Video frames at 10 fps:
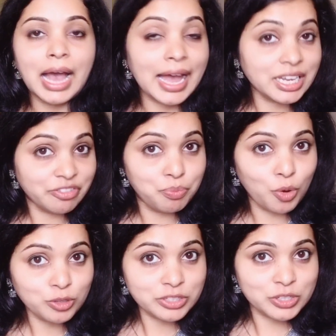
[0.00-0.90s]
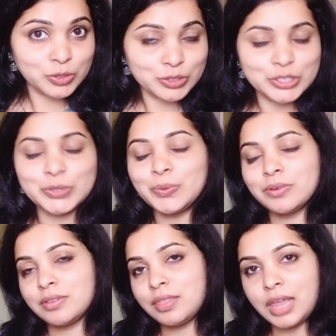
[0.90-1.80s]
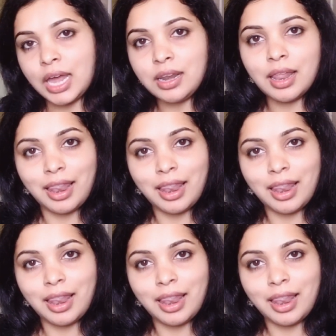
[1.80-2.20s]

And if both suits you, then